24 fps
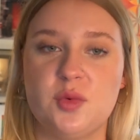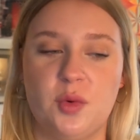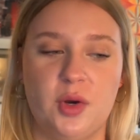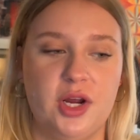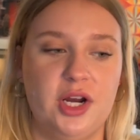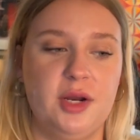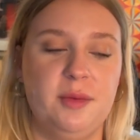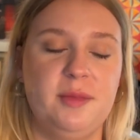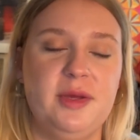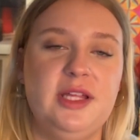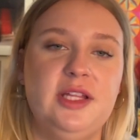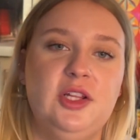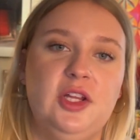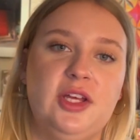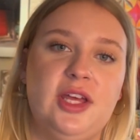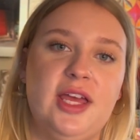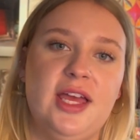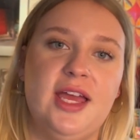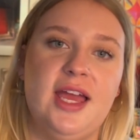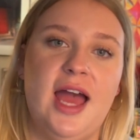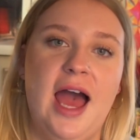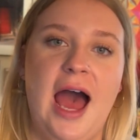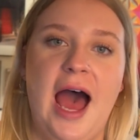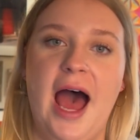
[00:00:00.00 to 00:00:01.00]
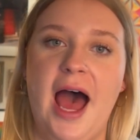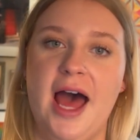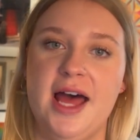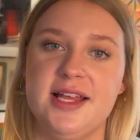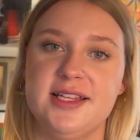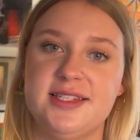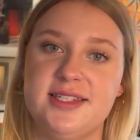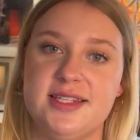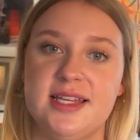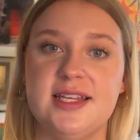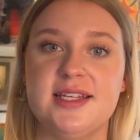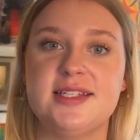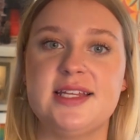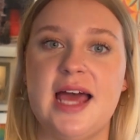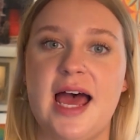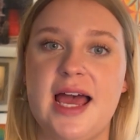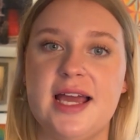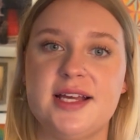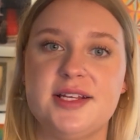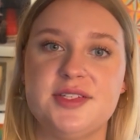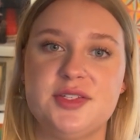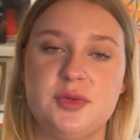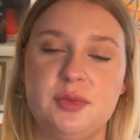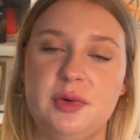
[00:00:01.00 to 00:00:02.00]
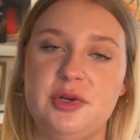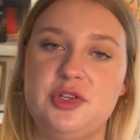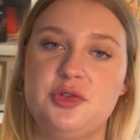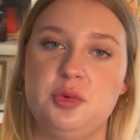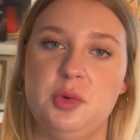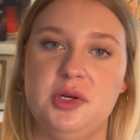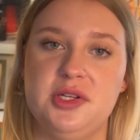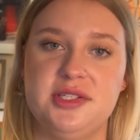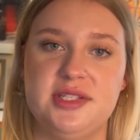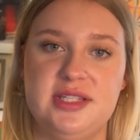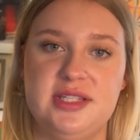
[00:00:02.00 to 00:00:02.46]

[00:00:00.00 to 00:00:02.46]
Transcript: we're gonna be looking at Centex, which was